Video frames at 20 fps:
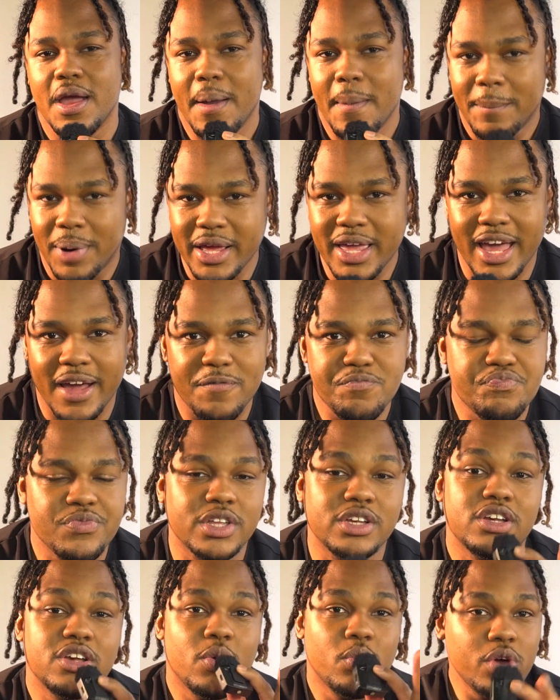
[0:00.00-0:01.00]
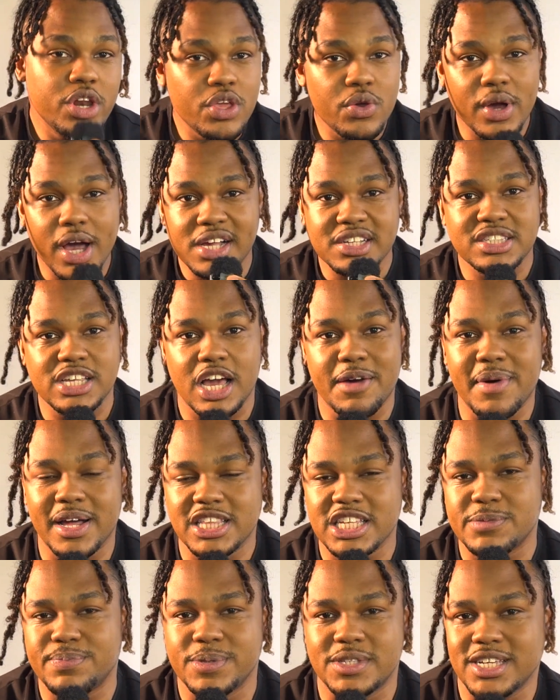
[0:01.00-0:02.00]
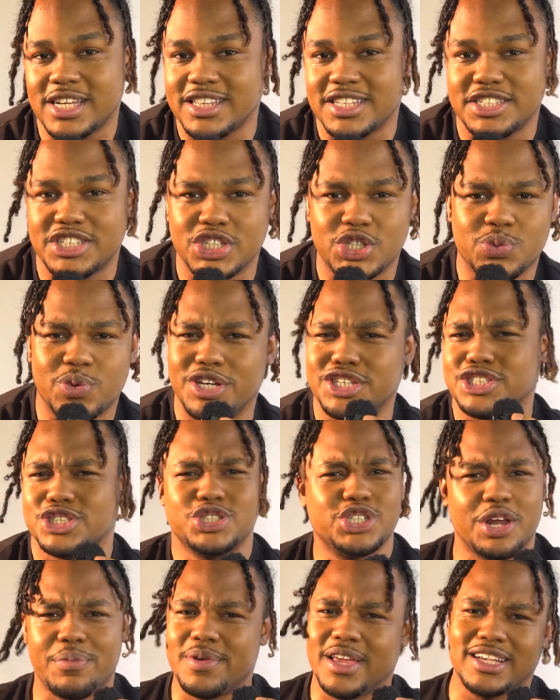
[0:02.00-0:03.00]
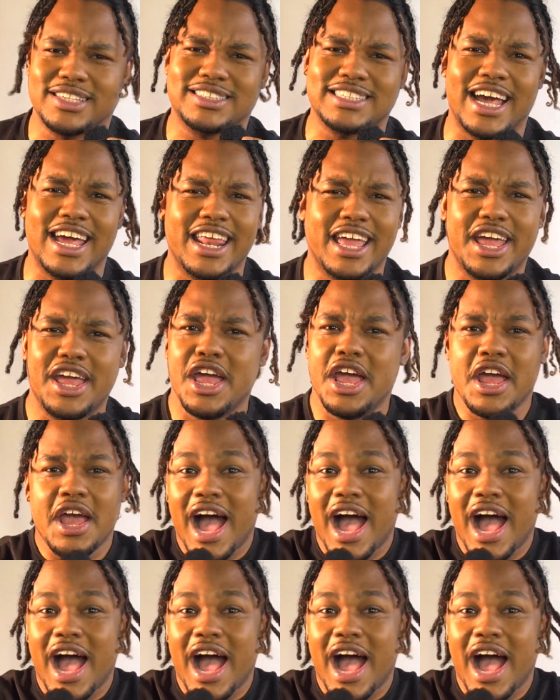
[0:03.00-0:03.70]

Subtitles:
But yeah, what do you guys think about this particular situation? Should I be excited?